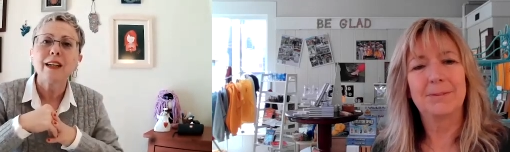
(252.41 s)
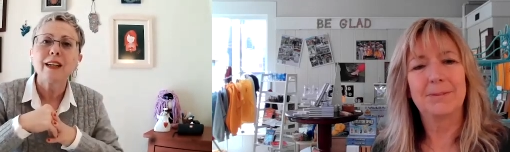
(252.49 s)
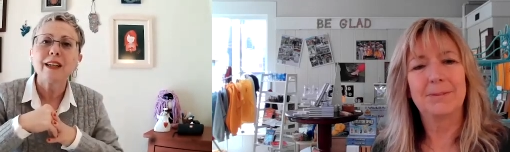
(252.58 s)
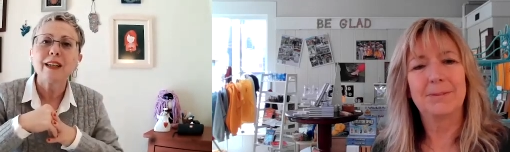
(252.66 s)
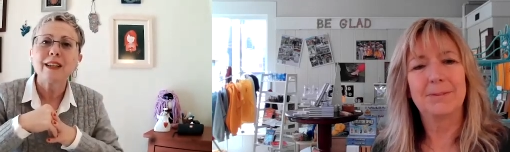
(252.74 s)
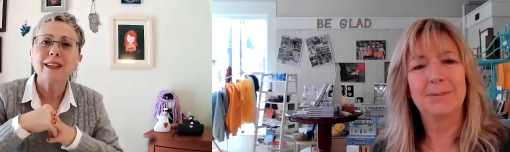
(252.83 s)

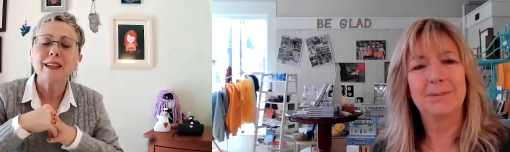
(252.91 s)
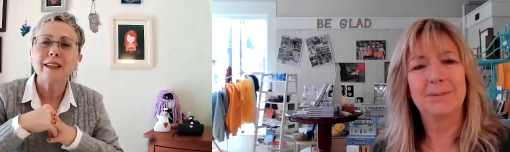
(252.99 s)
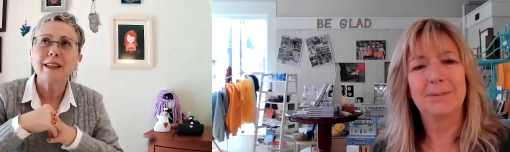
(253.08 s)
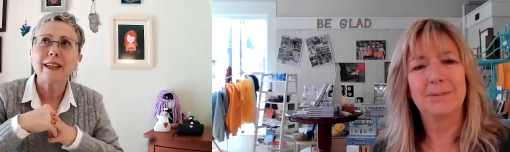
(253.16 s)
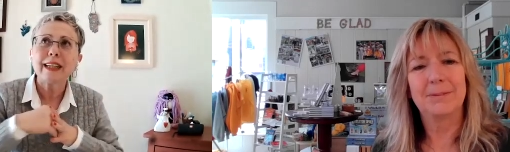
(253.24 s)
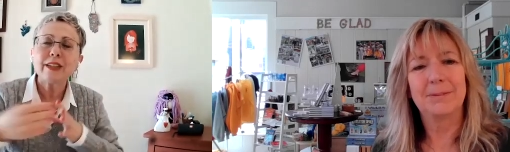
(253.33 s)
Speaker 1: uh,
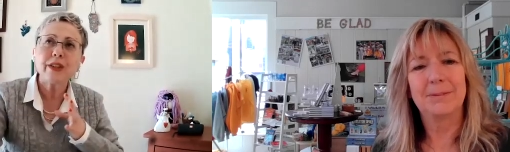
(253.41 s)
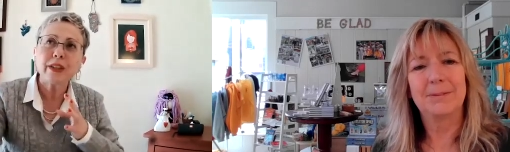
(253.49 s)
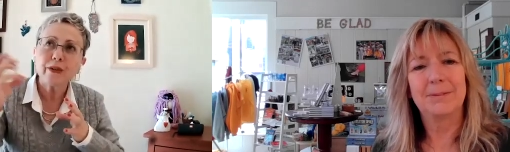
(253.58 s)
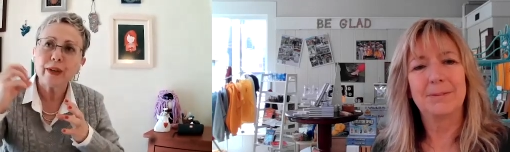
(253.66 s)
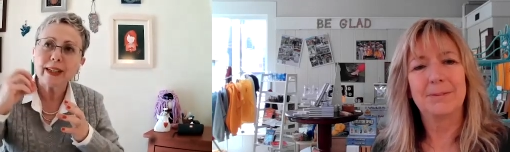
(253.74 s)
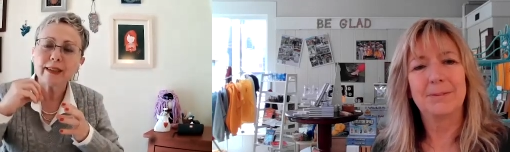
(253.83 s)

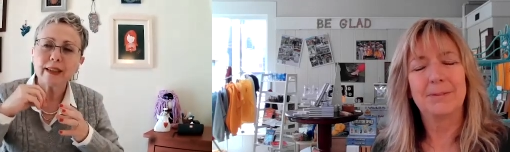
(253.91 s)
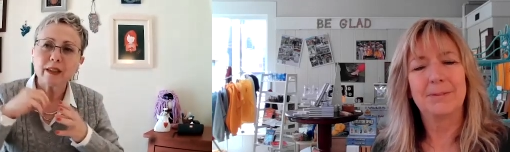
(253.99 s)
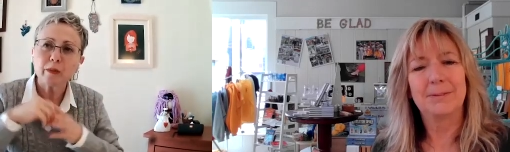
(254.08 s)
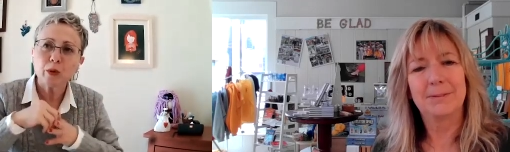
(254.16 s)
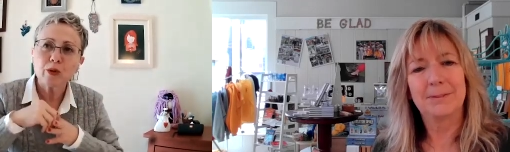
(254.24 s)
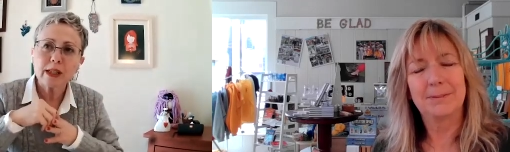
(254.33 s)
integrating the
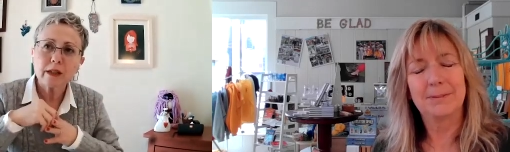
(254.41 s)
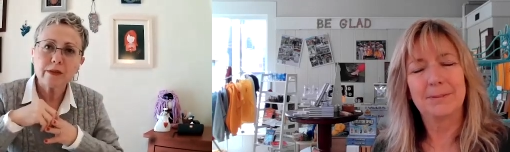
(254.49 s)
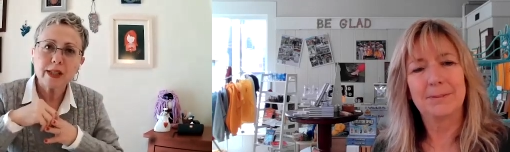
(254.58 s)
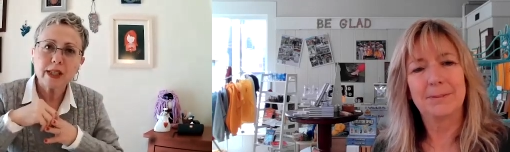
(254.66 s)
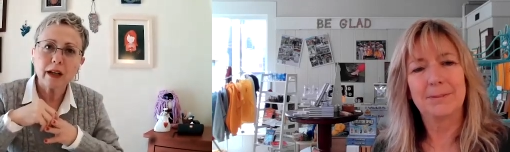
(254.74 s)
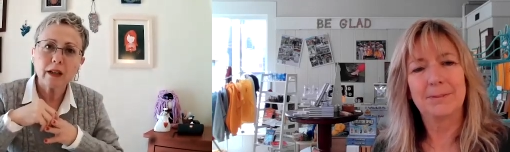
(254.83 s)
positive
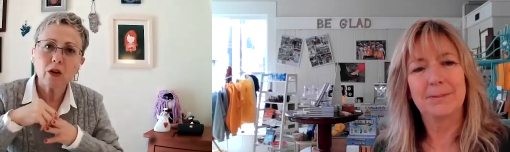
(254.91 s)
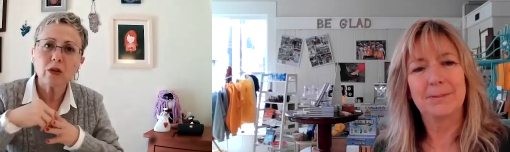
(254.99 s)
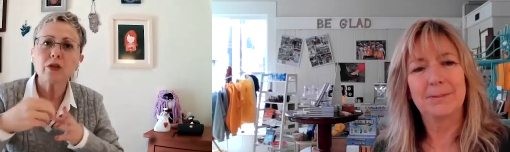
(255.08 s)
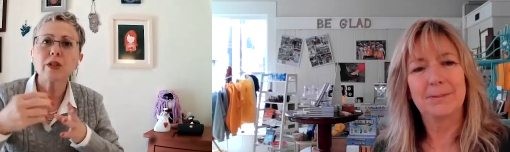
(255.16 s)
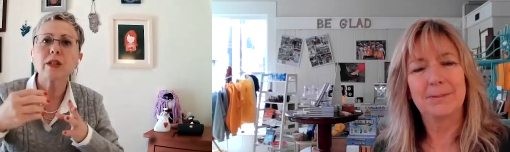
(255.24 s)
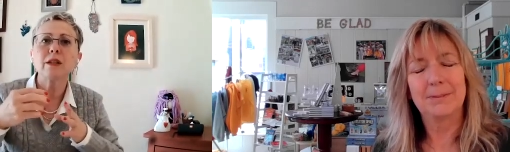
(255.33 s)

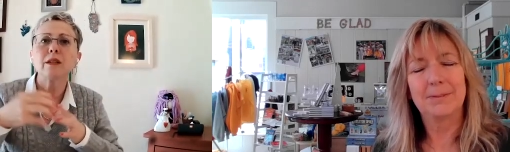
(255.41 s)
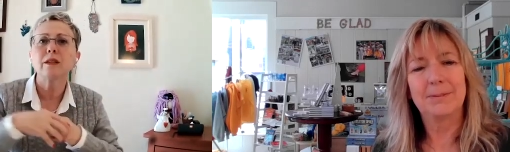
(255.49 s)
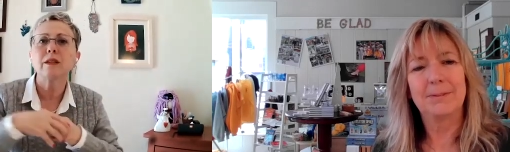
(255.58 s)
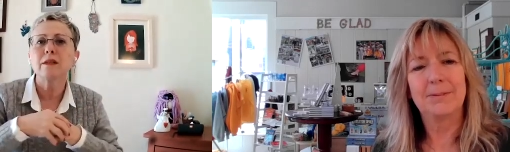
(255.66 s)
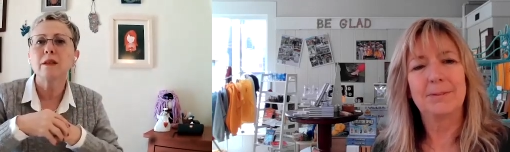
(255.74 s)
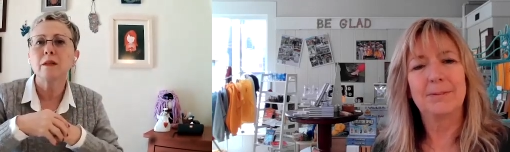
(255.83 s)
psychology
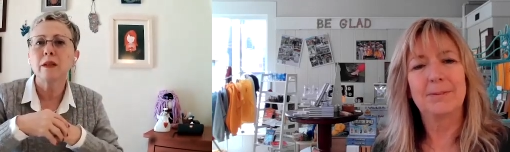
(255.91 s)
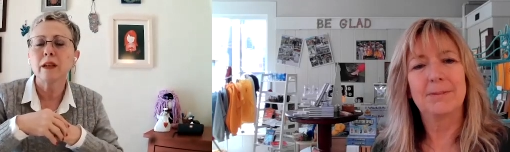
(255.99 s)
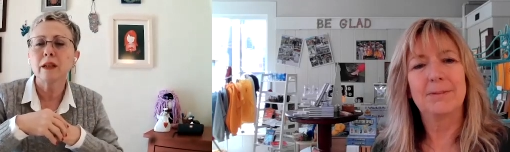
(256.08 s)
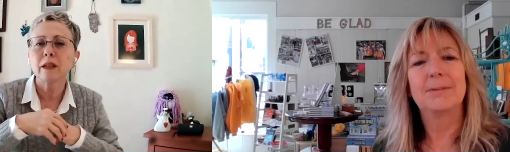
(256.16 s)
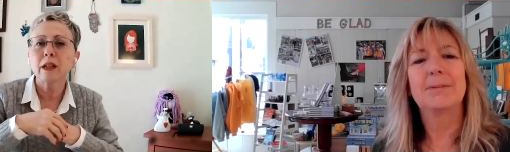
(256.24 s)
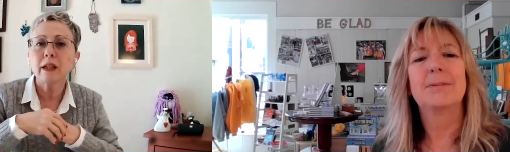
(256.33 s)

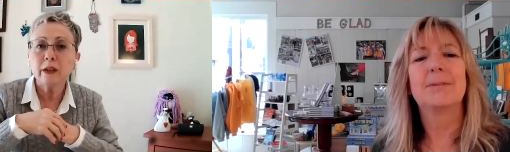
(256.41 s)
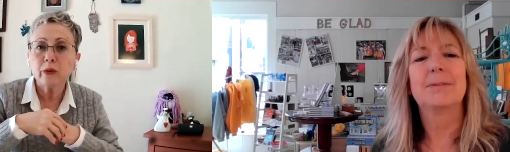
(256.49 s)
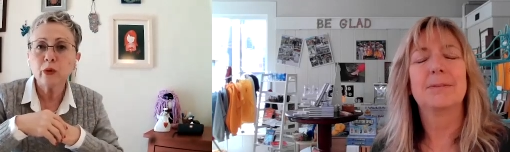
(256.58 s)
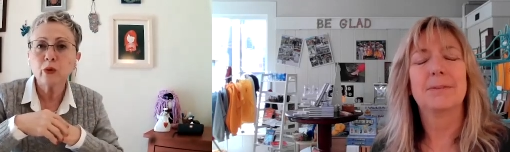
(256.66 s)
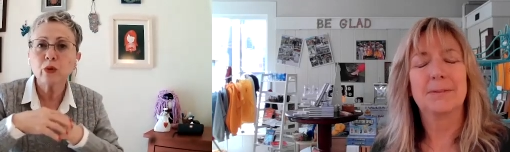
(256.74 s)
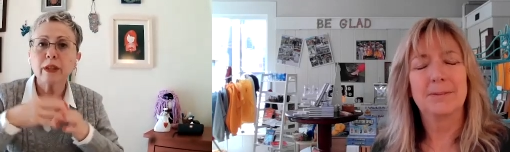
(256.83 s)
uh,
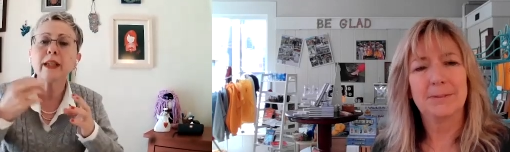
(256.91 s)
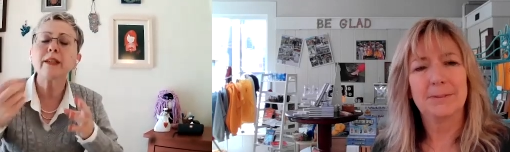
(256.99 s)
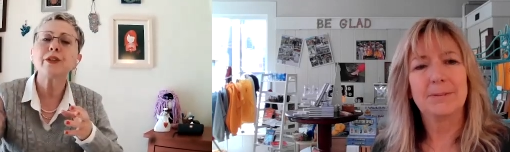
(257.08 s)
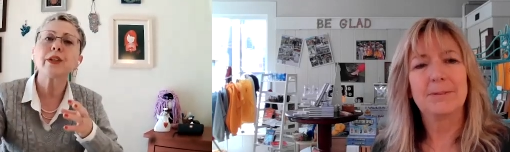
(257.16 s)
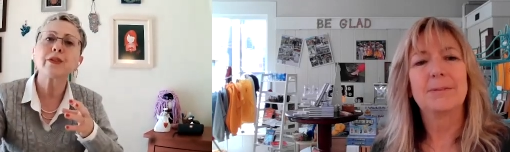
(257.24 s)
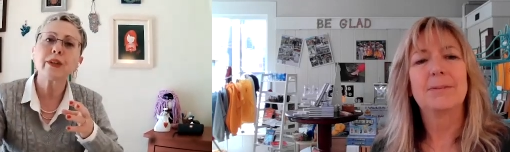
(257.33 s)
clues,
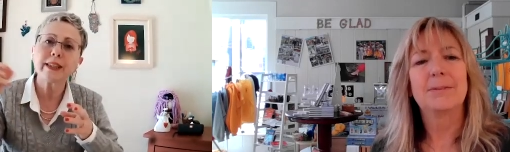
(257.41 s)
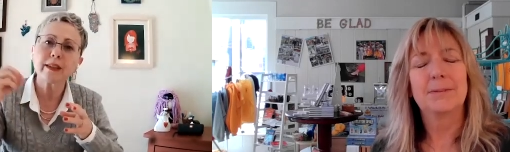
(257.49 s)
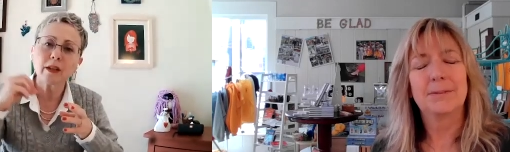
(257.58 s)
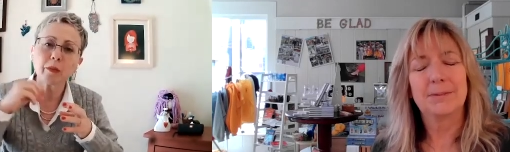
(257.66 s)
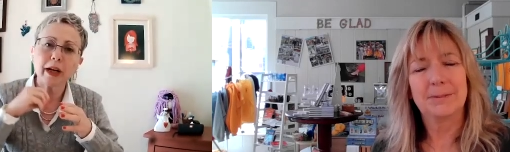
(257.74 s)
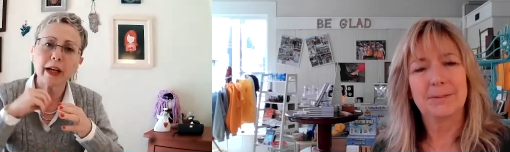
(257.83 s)

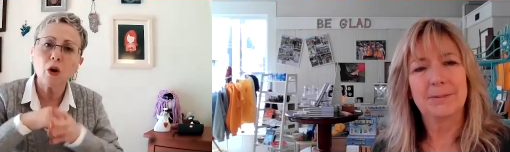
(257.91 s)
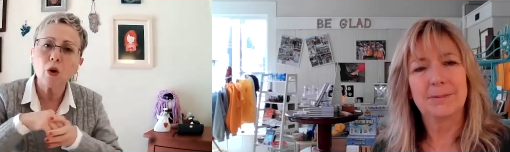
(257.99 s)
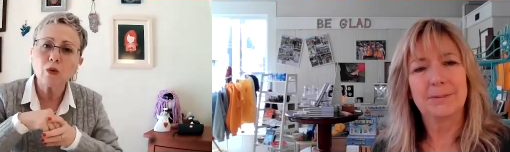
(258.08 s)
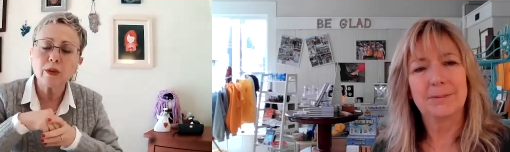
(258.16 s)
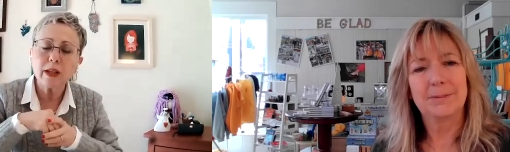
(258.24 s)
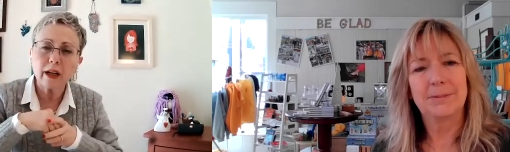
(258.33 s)
integrating my
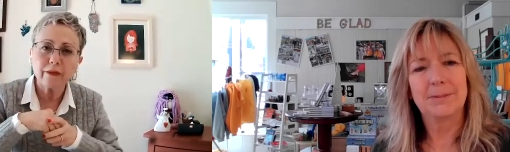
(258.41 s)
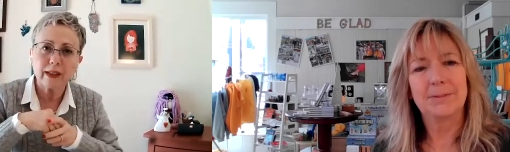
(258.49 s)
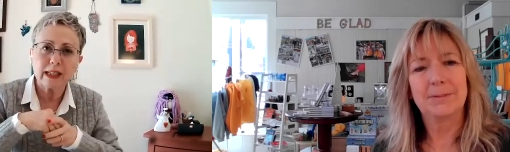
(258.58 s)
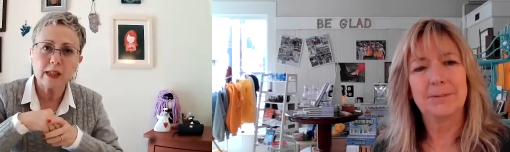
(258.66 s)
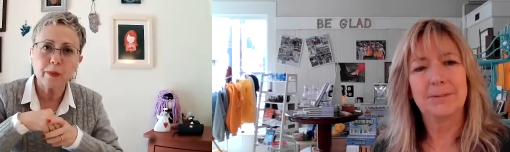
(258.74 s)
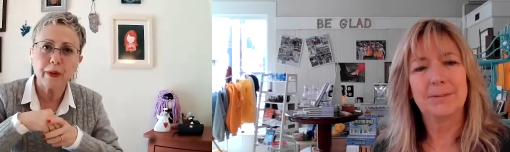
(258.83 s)
own life
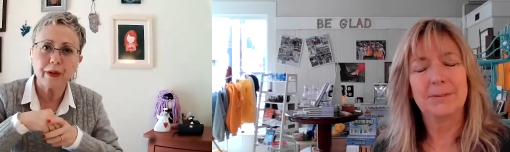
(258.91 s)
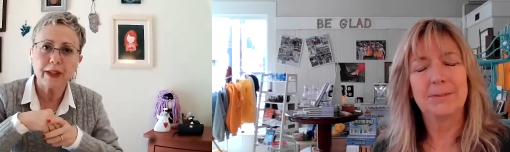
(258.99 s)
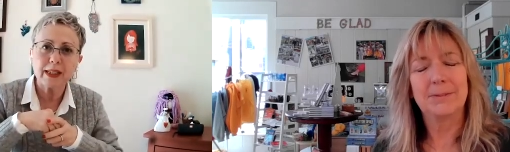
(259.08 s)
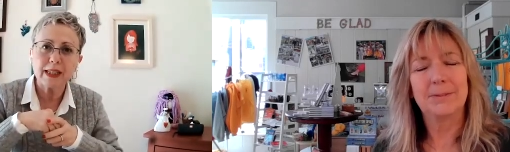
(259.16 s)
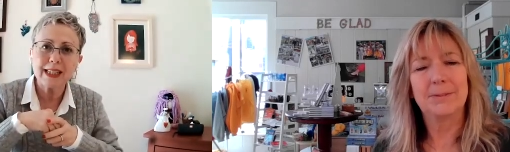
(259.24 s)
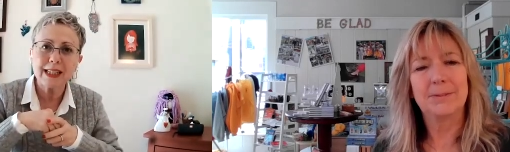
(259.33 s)

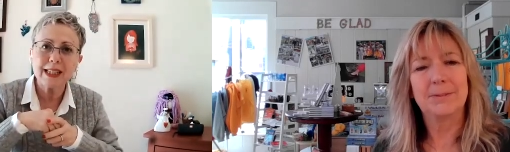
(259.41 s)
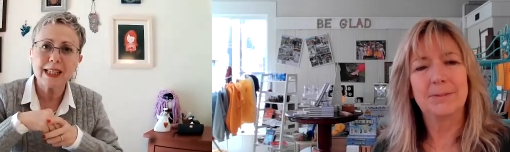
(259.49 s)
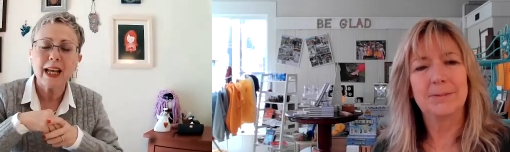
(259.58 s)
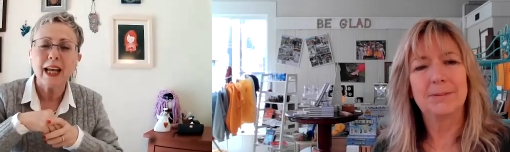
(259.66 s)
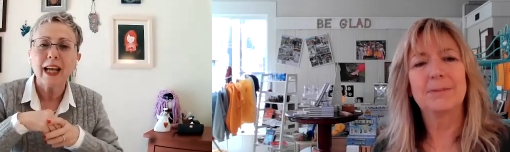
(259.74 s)
experiences,